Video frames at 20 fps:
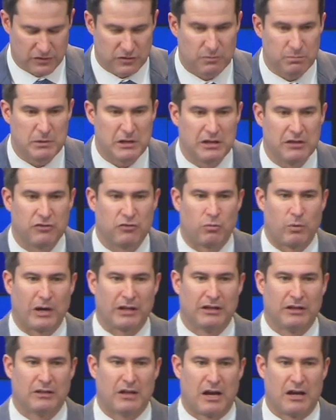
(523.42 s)
This means
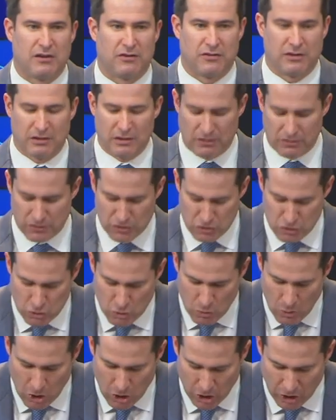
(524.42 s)
recognizing the
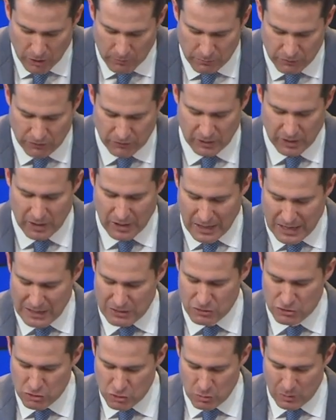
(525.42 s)
new arms
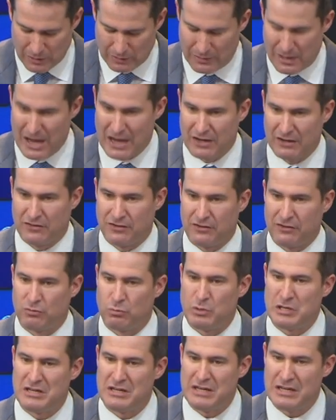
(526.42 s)
and new
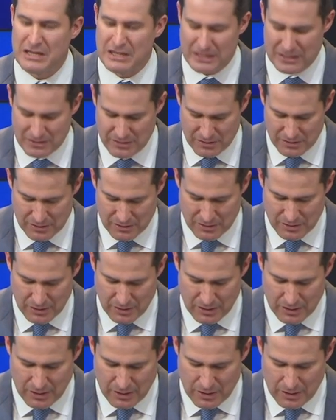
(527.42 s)
alliances we need
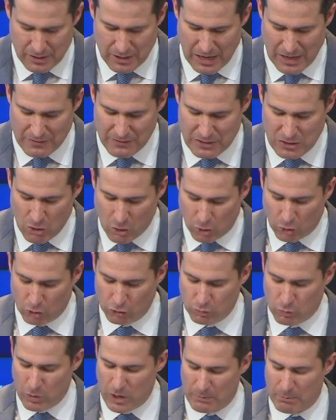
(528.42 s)
and the
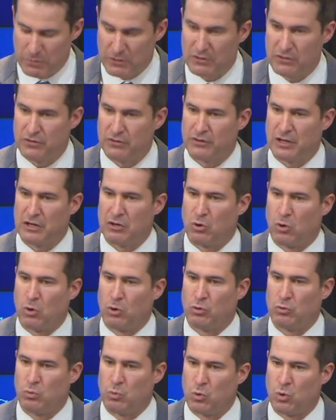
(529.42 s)
old weapons and
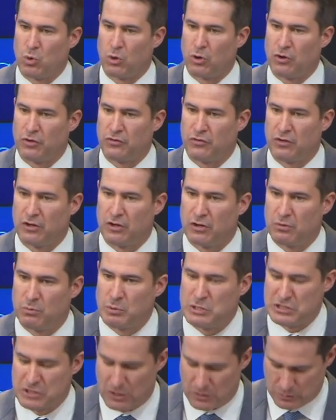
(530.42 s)
old wars
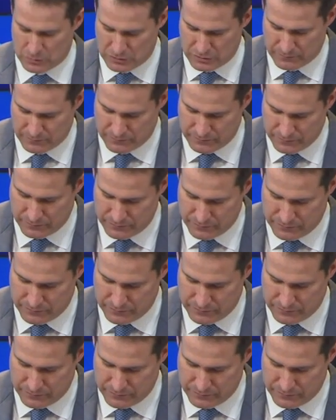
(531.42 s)
we don't.